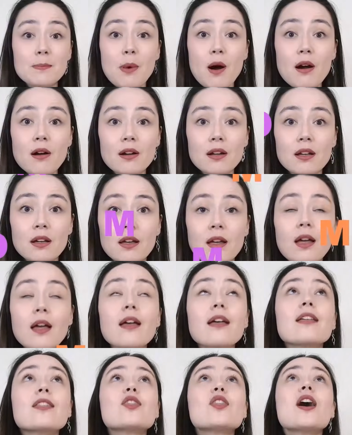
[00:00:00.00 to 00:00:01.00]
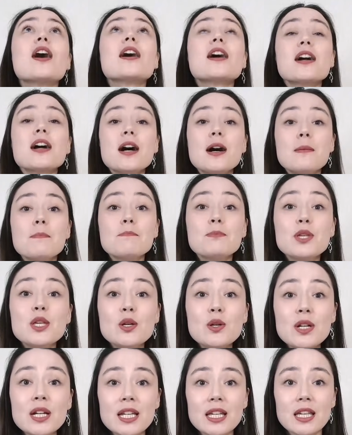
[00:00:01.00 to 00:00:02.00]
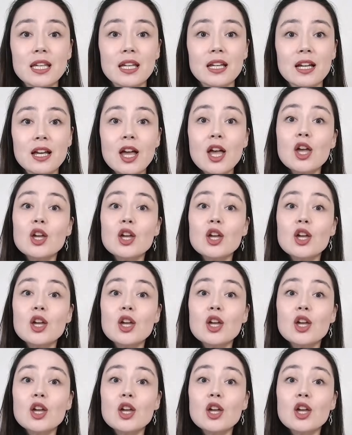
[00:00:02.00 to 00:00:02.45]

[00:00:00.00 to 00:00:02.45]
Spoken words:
part, the community.